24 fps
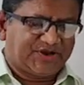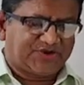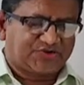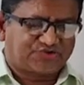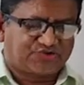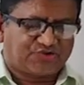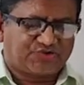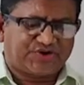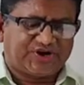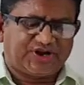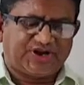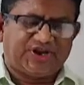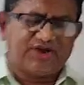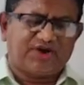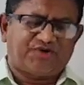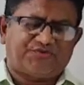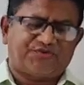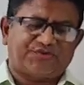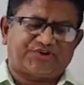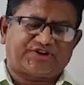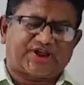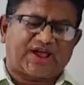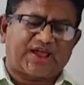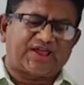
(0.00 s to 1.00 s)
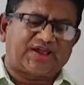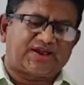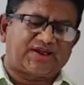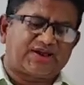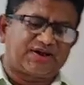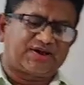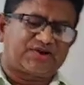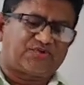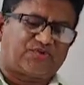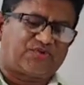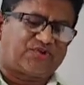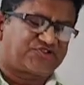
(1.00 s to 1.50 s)
So killing of a
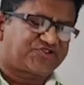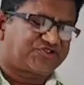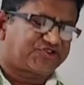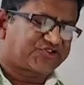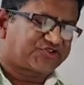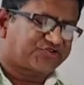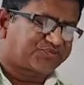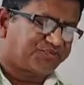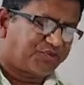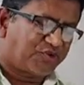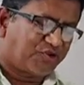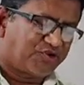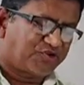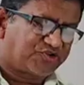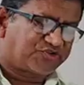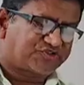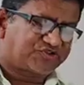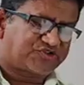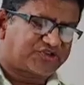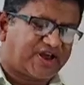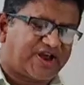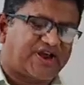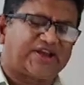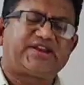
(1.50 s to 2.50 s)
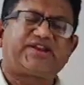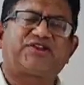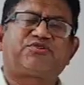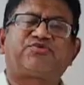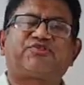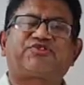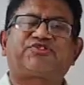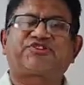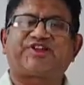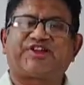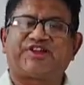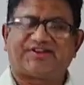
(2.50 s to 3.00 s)
tiger was a sports, and it
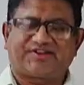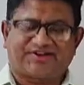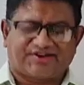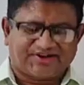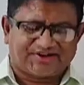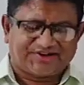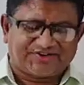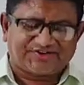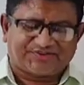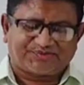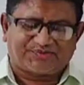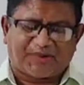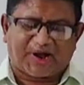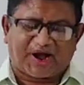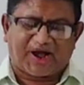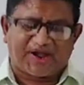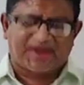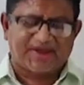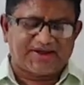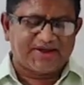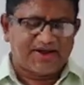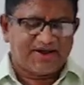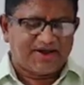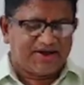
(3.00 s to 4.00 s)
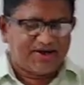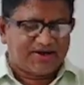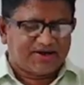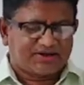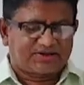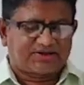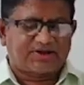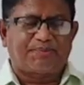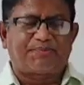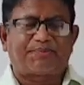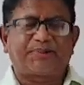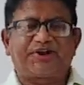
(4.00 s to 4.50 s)
was encouraged by
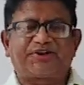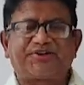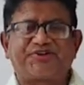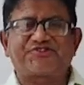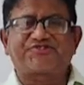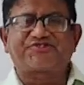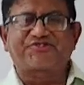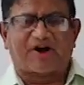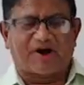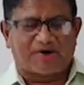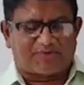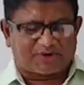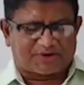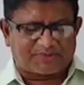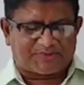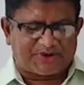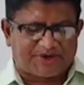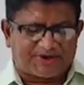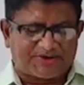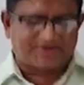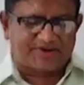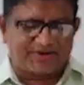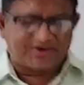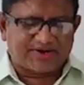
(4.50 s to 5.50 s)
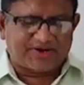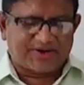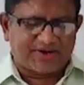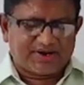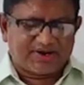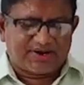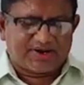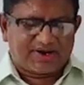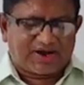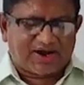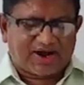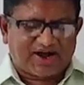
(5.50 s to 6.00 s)
the British government
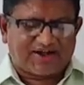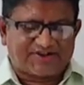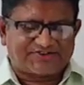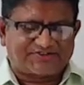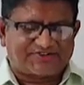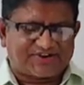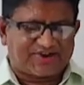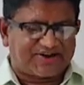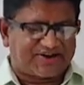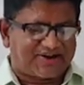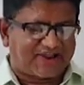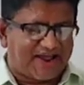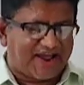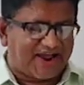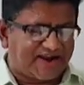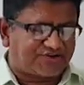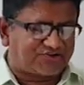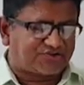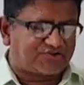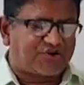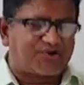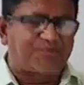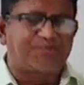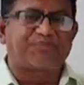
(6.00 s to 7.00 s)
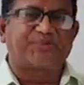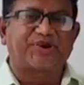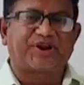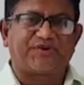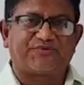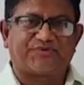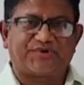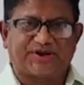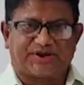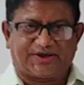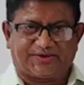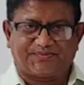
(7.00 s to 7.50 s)
as an act of
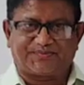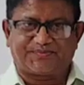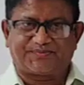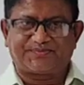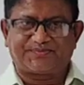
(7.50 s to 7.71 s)
bravery.